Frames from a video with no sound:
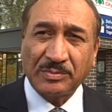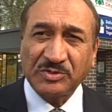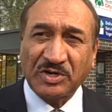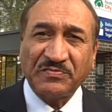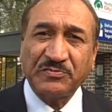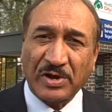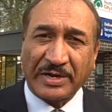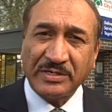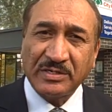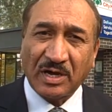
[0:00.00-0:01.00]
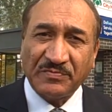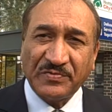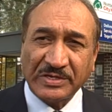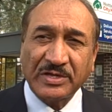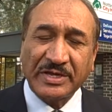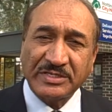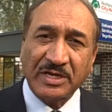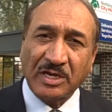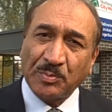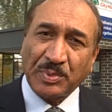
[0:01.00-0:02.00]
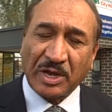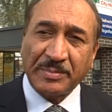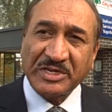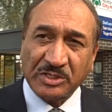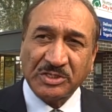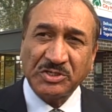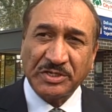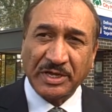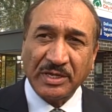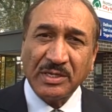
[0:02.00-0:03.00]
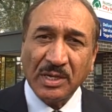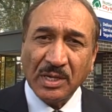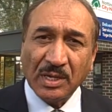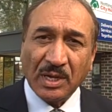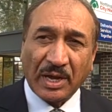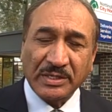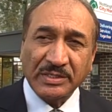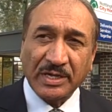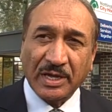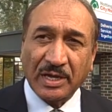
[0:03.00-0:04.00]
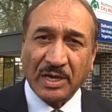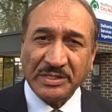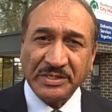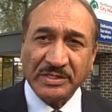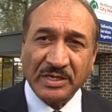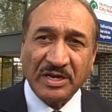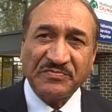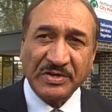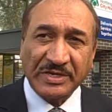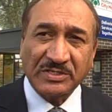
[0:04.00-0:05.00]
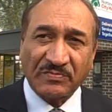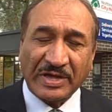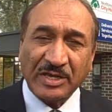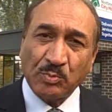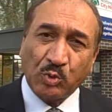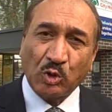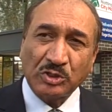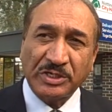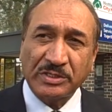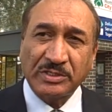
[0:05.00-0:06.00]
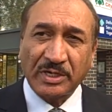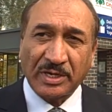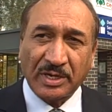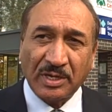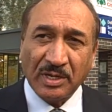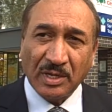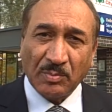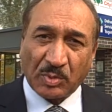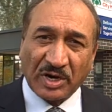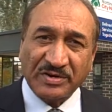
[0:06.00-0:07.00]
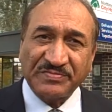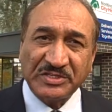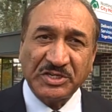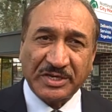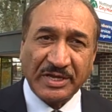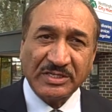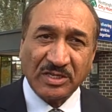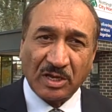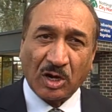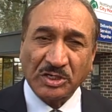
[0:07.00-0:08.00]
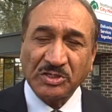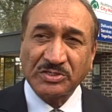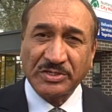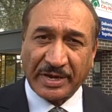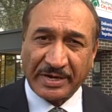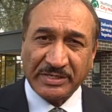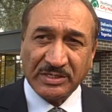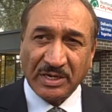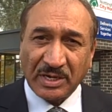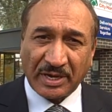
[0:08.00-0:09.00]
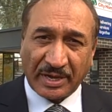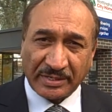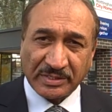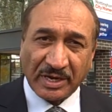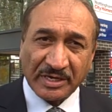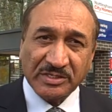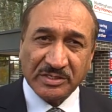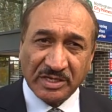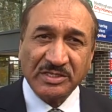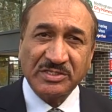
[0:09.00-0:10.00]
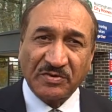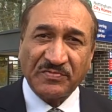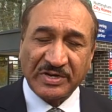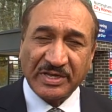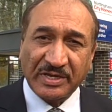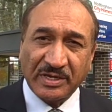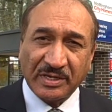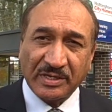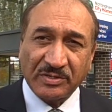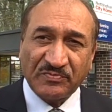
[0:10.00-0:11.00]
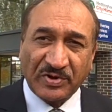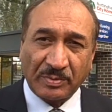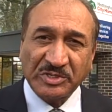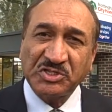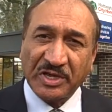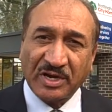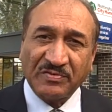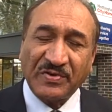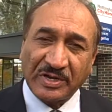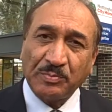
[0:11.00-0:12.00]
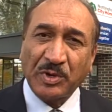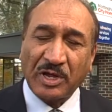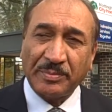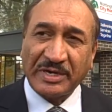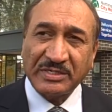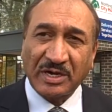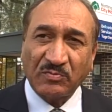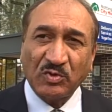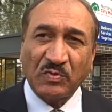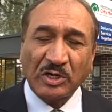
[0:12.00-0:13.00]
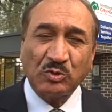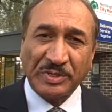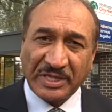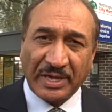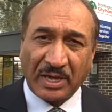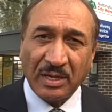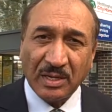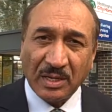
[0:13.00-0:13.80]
sort of trend of increasing unemployment in the city, and I think the Clifton is a very important part of the city. It's a large estate, and it does suffer from a share of unemployment, and we want to be there